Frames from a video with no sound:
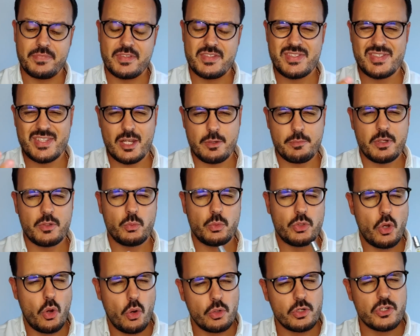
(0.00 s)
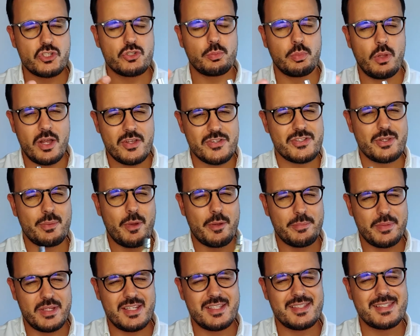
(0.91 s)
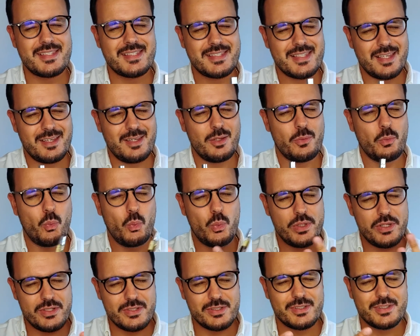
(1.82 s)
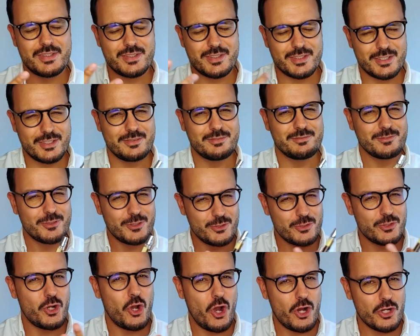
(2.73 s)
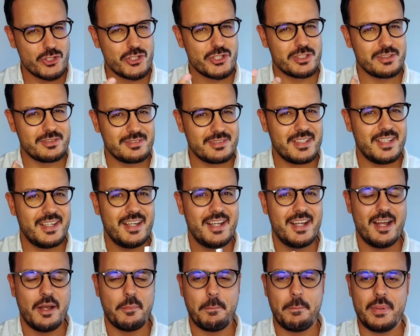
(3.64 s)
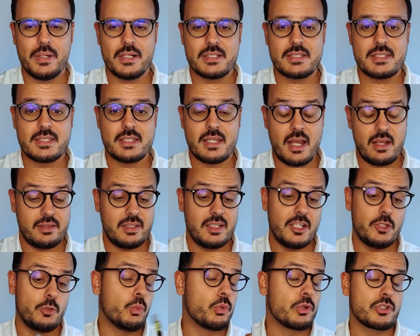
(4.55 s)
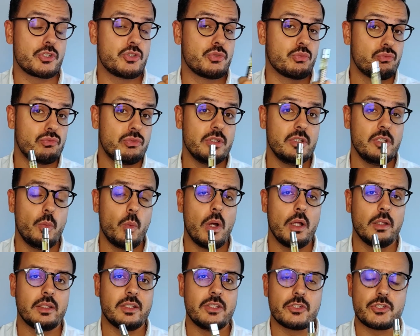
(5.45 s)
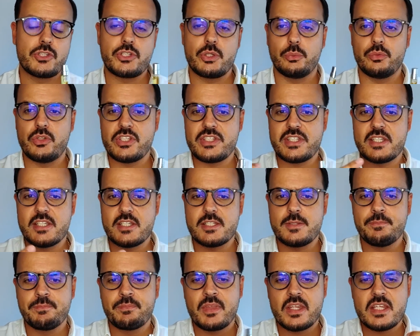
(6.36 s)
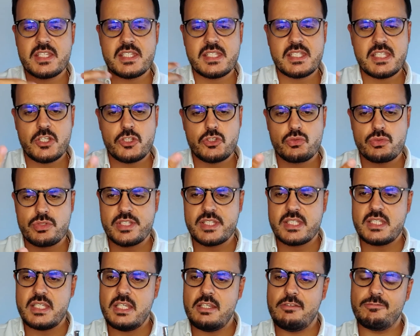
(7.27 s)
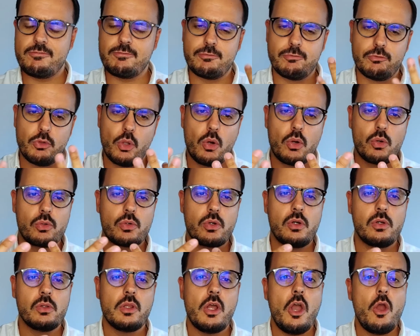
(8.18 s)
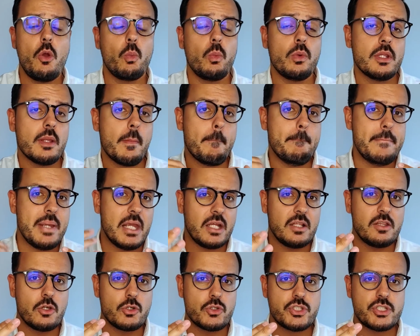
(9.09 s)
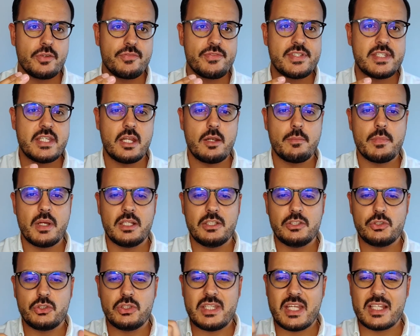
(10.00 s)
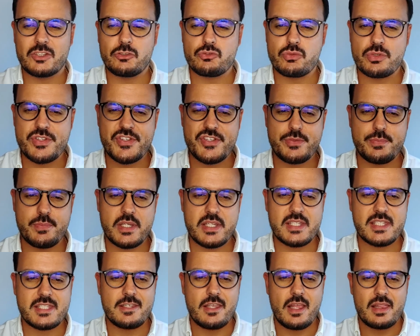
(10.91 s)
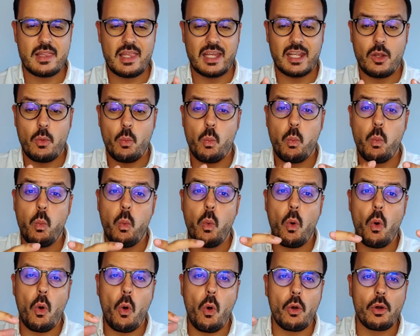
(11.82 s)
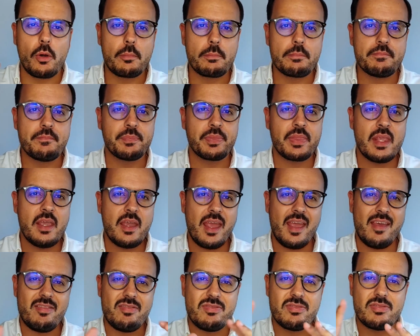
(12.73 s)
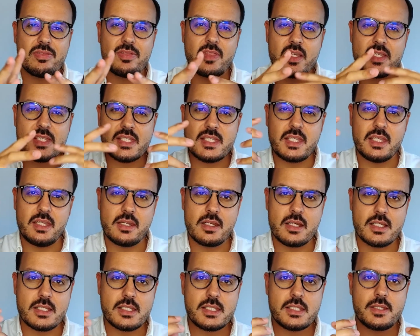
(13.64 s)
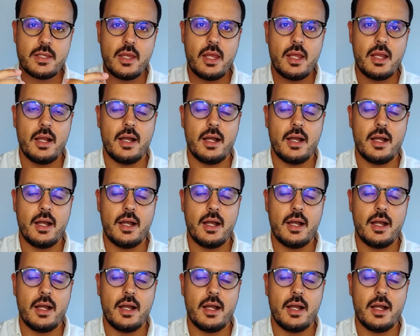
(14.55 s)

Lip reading: Cinnamon with orange blossom. I mean, it's a weird concoction, but I think it works really well here. So this is citrusy, floral, with a big dose of cinnamon that transmits like warm and dustiness